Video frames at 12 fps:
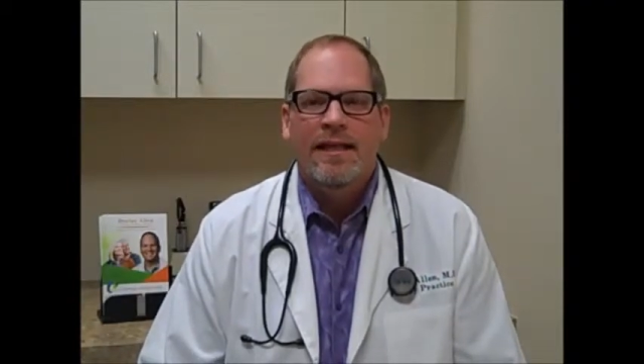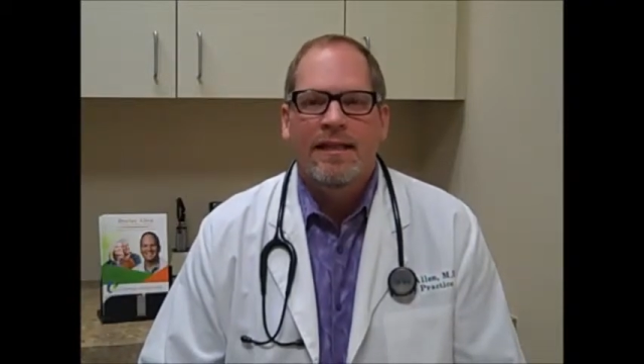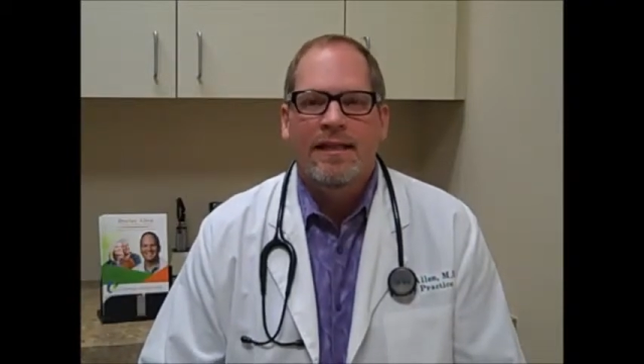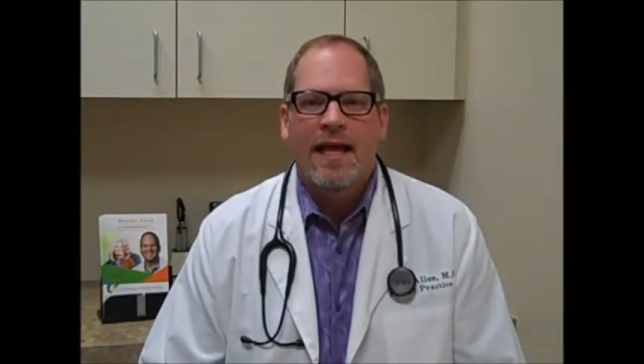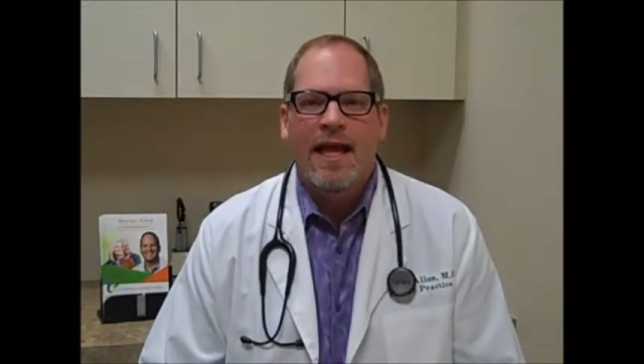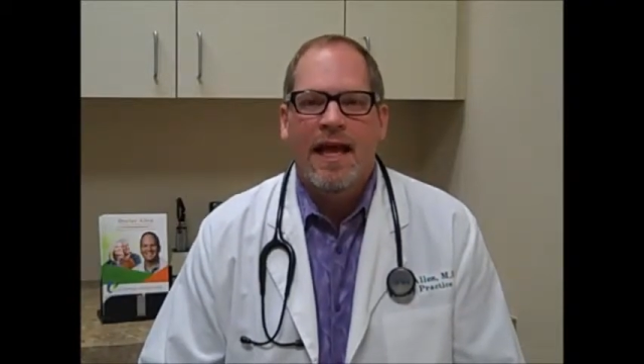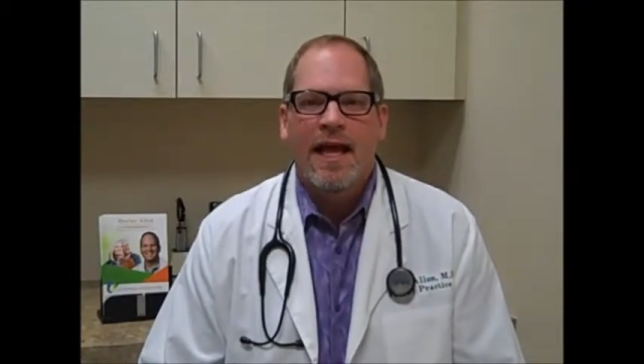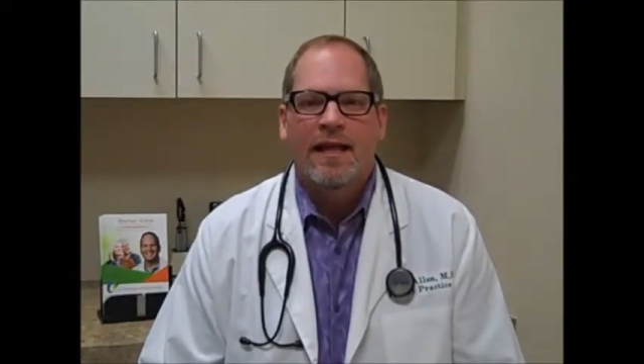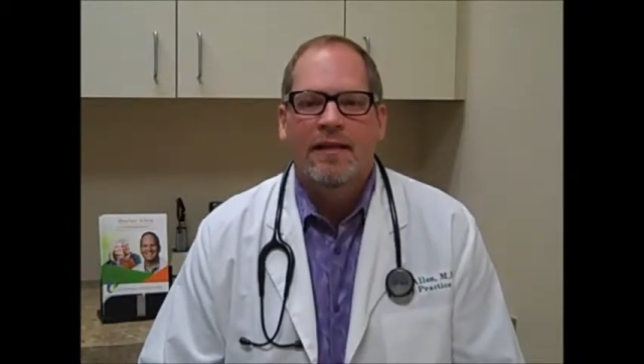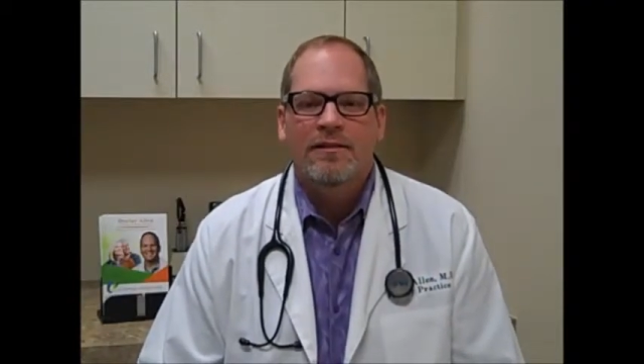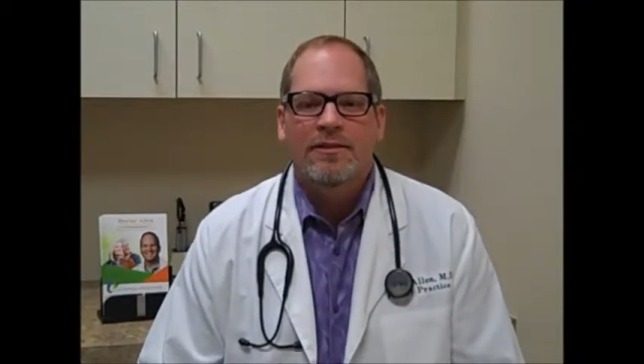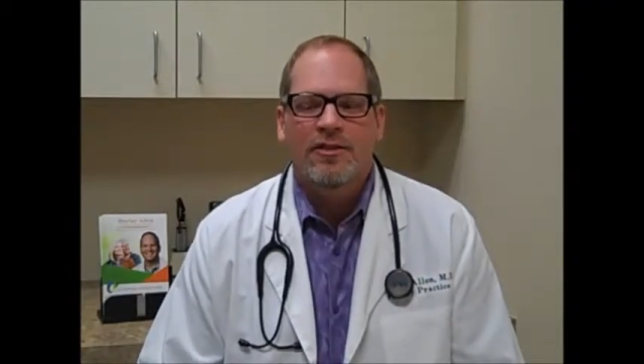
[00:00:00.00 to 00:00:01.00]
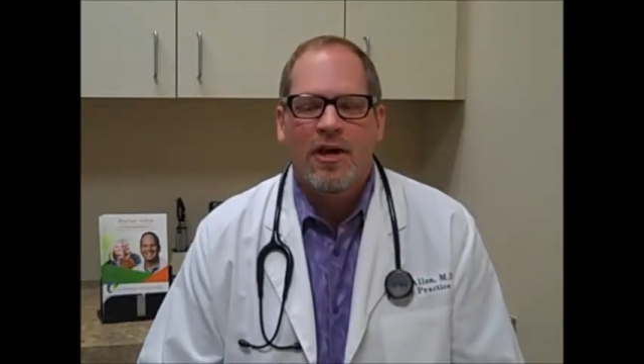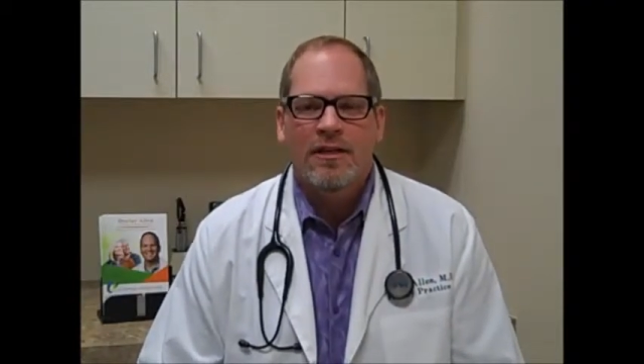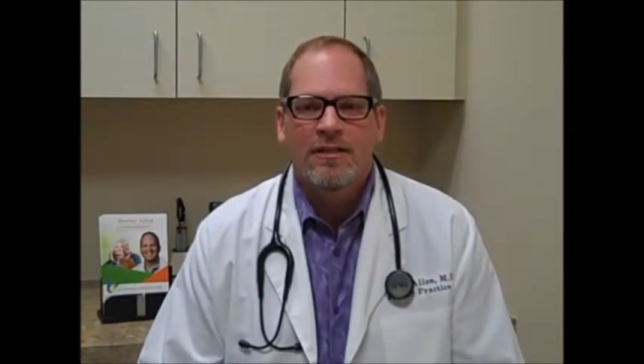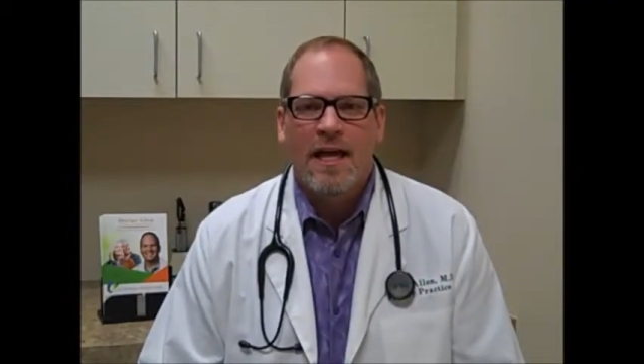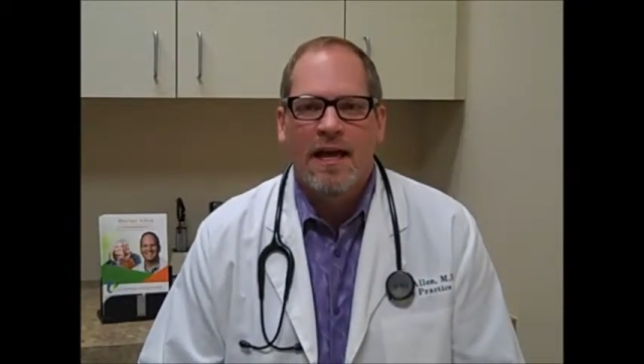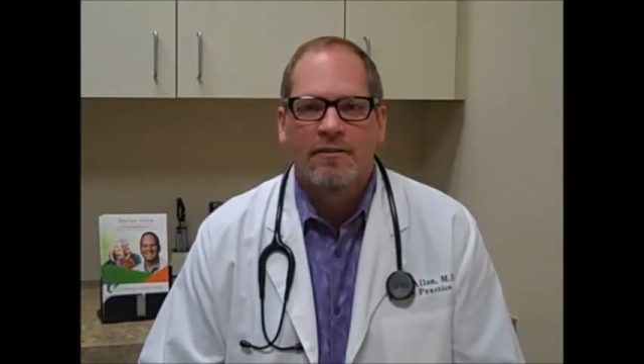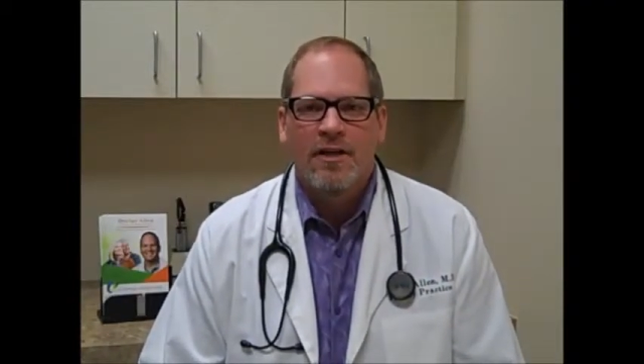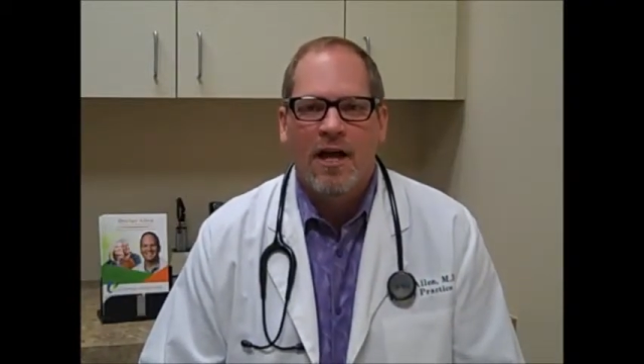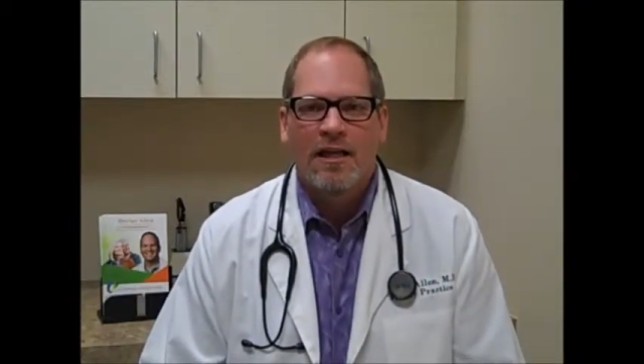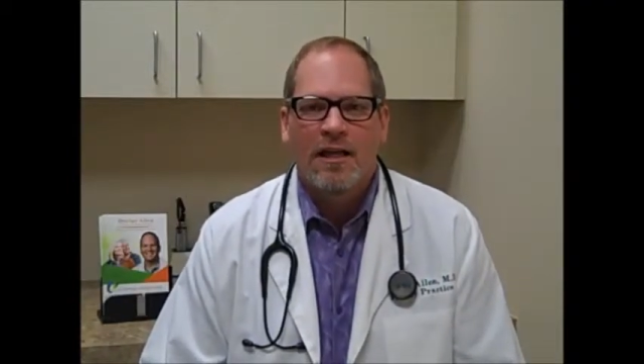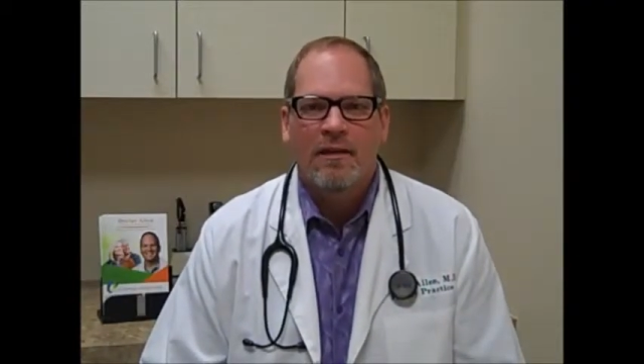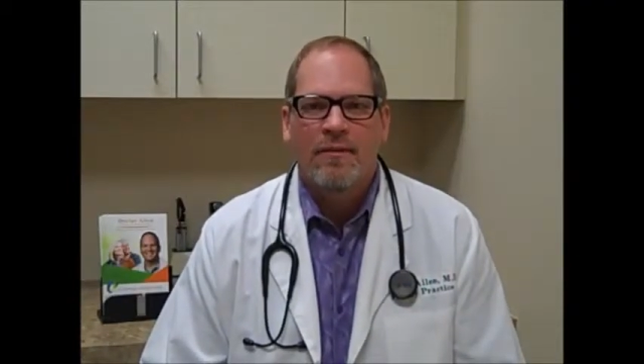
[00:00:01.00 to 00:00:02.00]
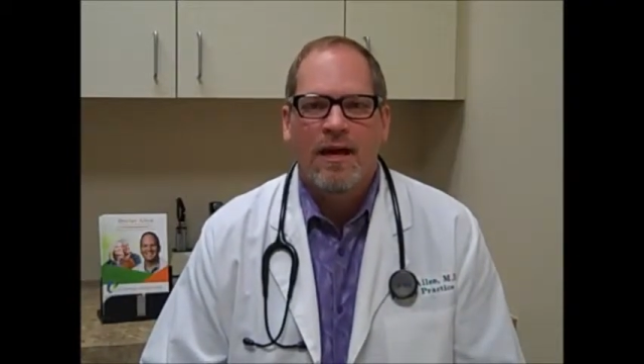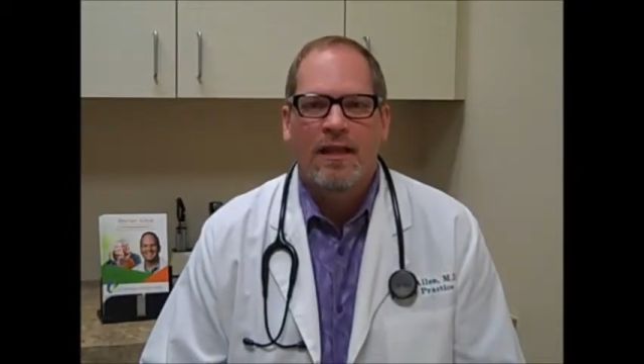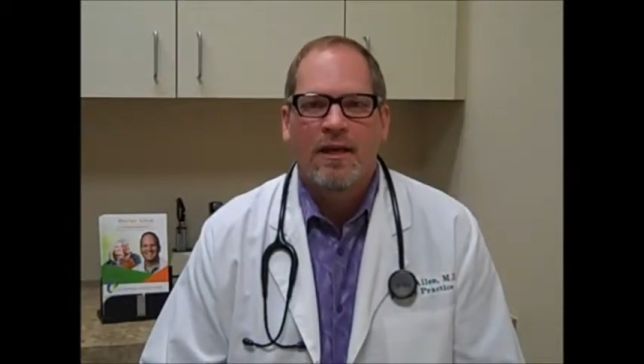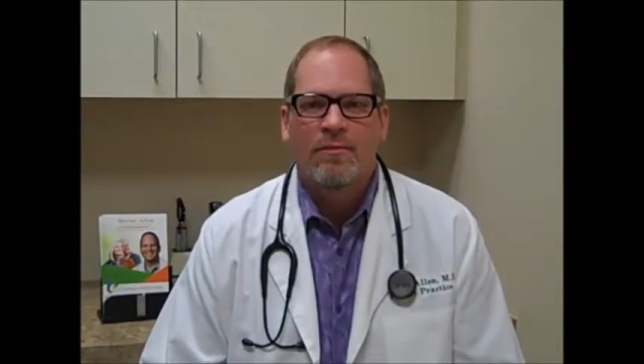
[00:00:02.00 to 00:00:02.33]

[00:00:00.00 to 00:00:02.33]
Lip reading: that starts out talking about